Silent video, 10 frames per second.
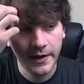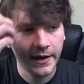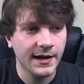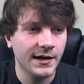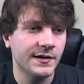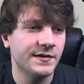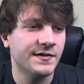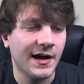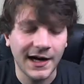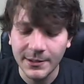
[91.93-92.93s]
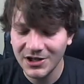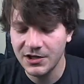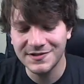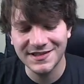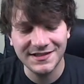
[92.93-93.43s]
And I'm going to
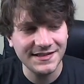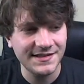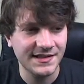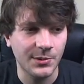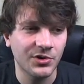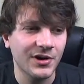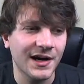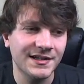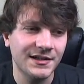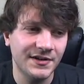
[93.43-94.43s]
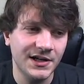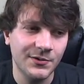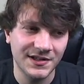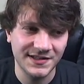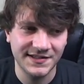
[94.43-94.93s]
use the disassembler. I did a video
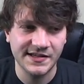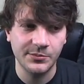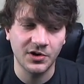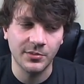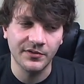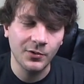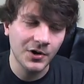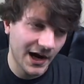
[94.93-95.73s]
on the disassembler before.